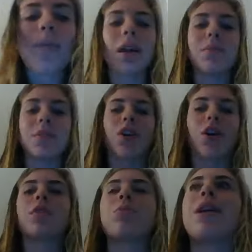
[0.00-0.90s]
I'm sorry,
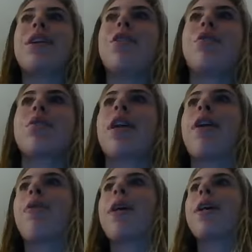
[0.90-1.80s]
I wish my teeth were
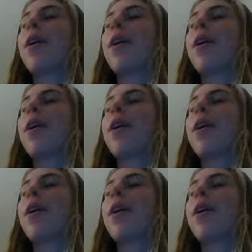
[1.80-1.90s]
that white.